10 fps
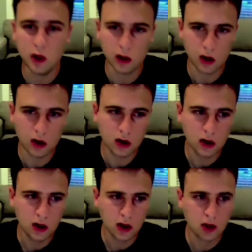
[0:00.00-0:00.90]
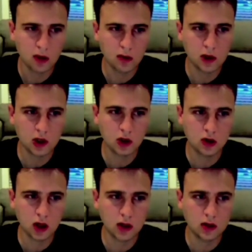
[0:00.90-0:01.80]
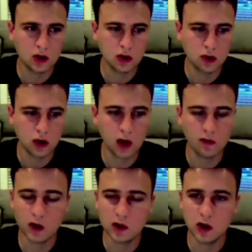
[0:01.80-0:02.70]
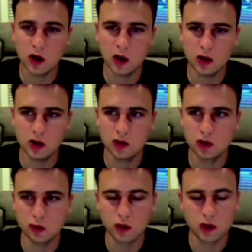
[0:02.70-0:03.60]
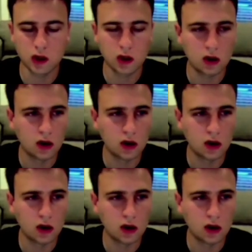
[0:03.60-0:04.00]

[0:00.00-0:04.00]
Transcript: million? Like you want to make sure that you have the right technology to support it.